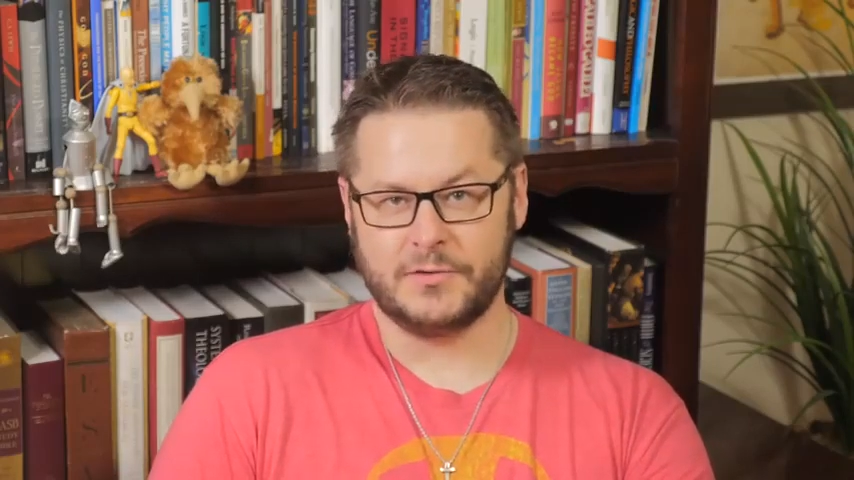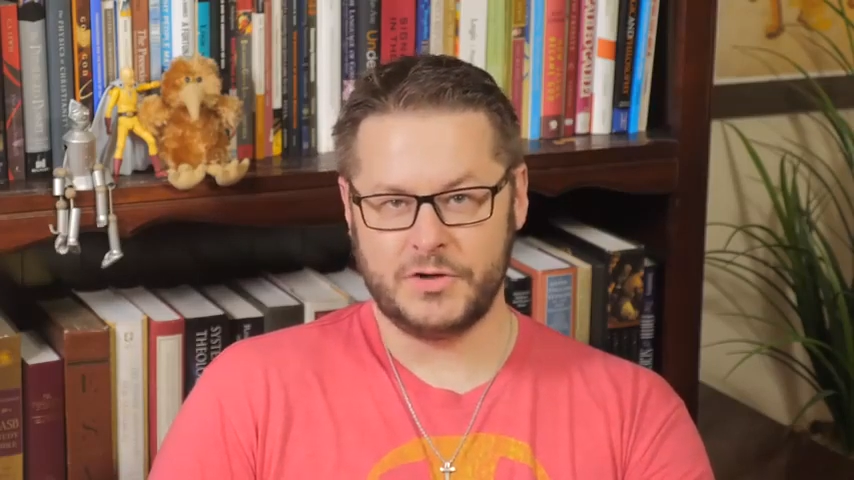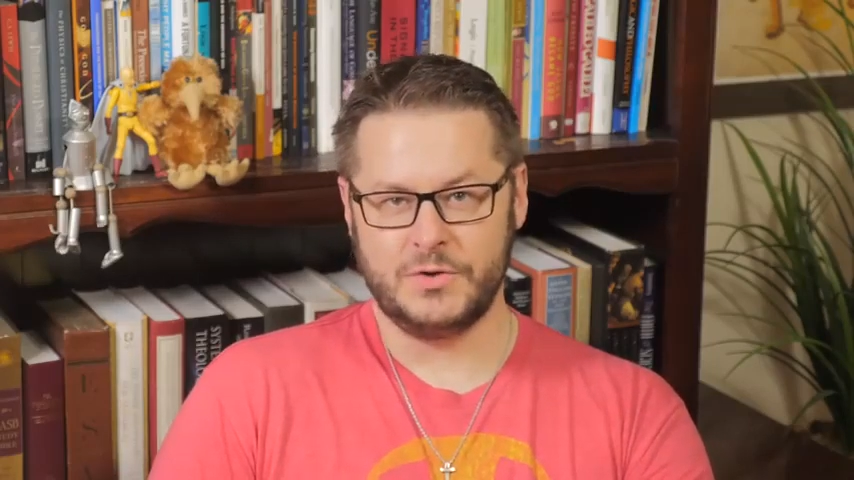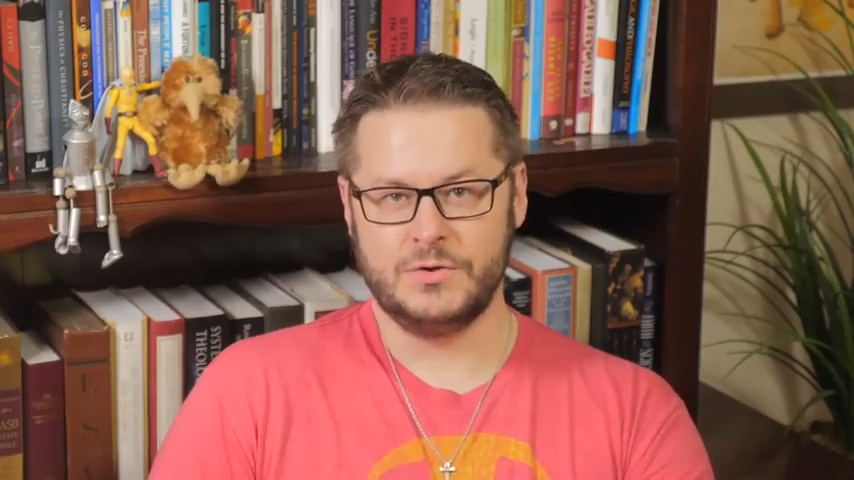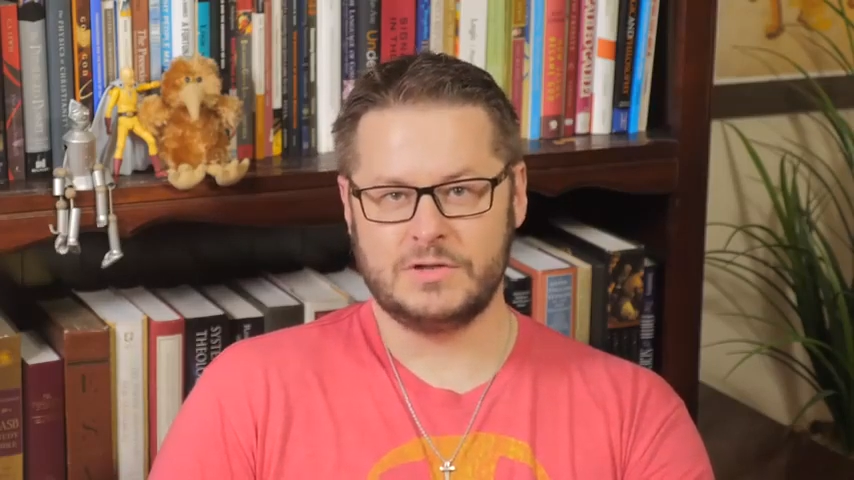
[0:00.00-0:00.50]
ever
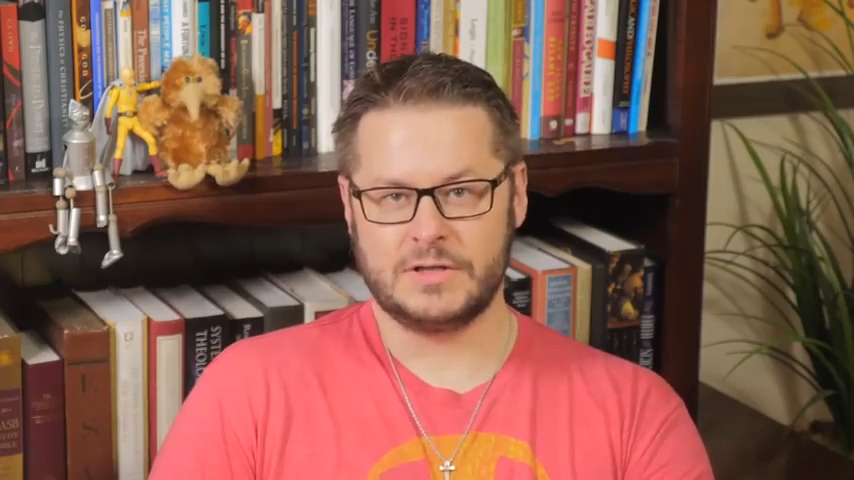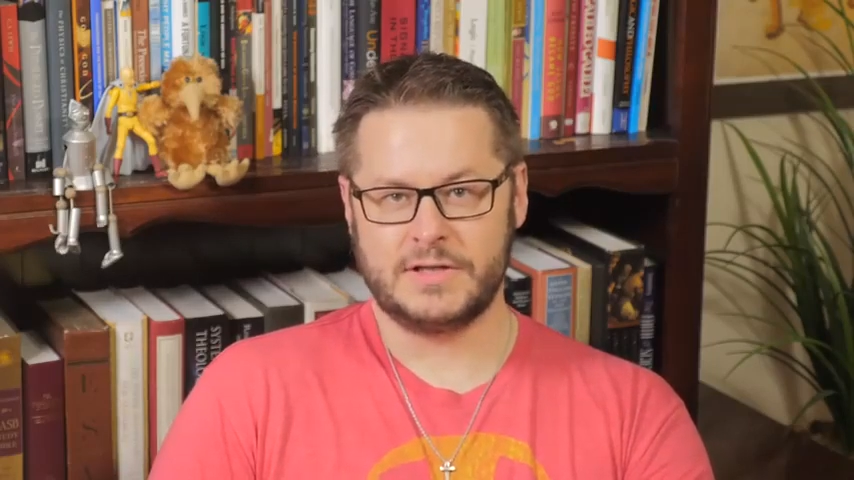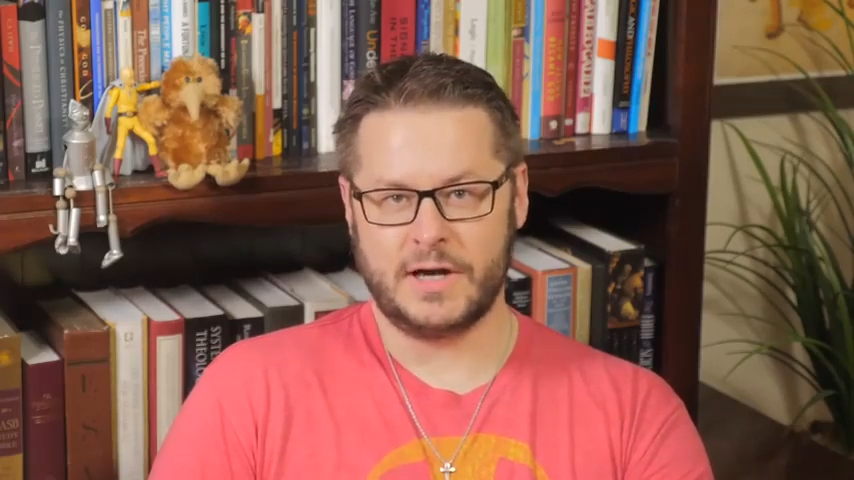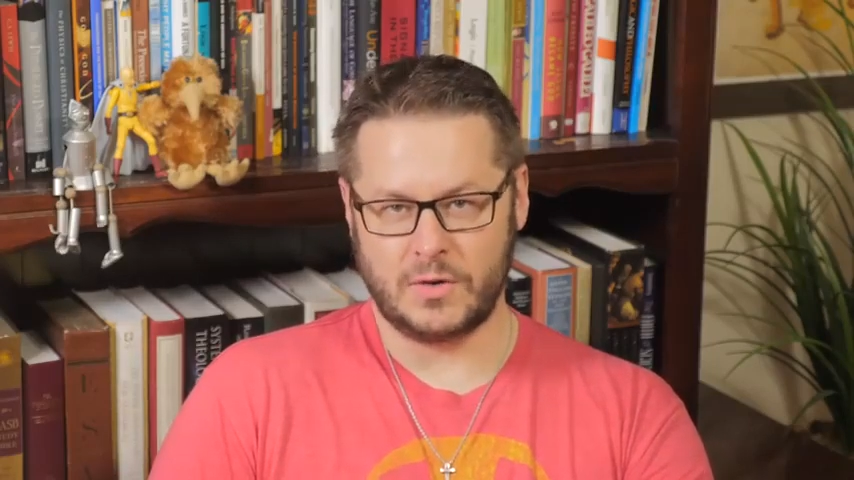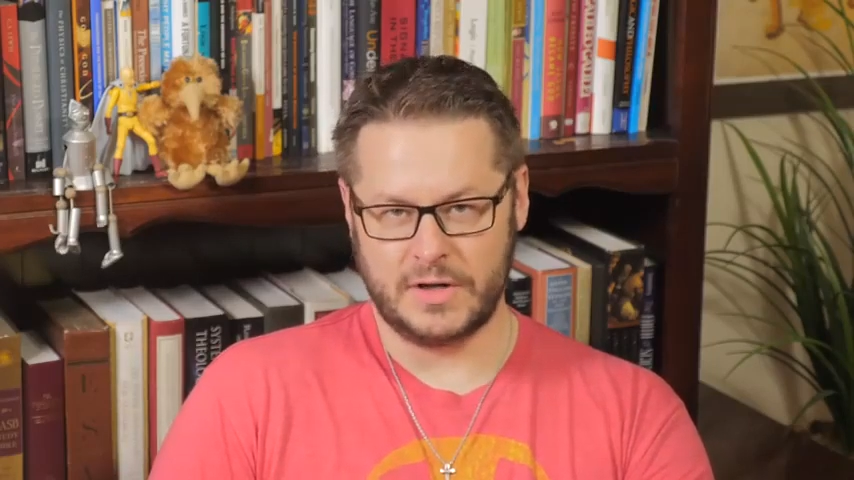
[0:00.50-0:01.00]
used
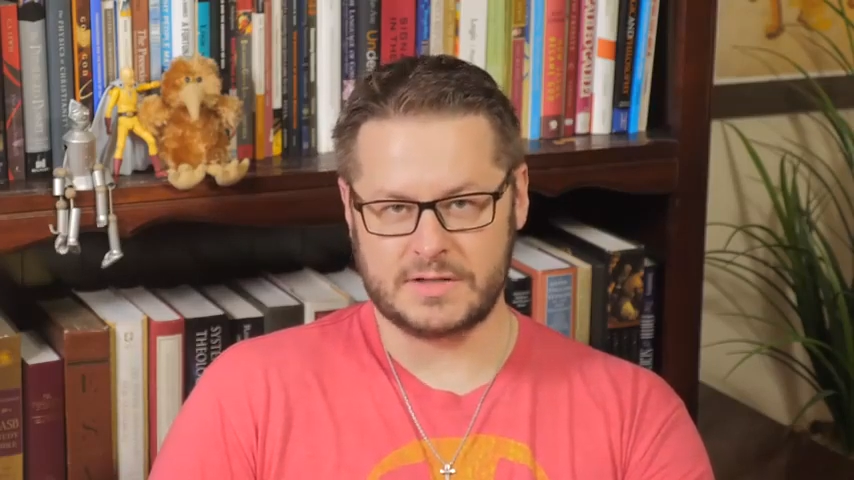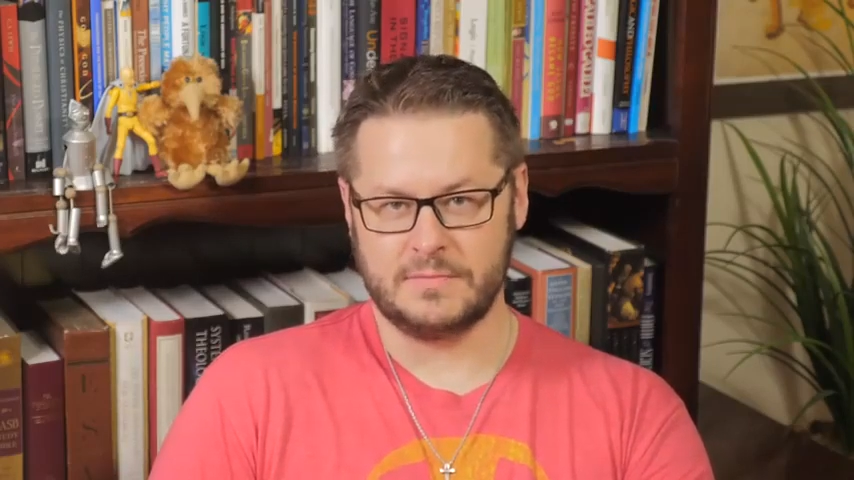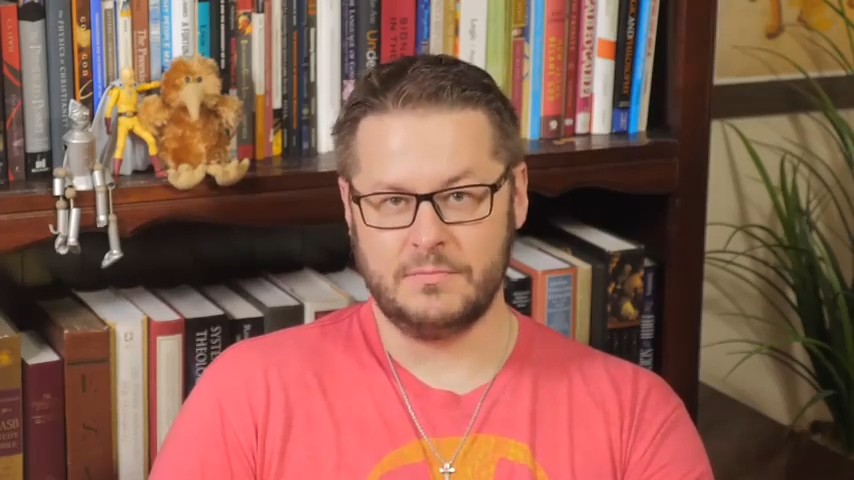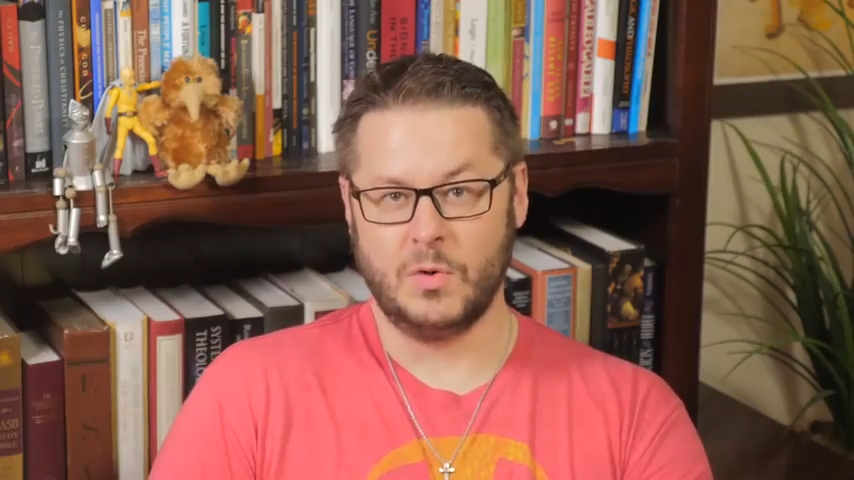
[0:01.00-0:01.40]
terrorism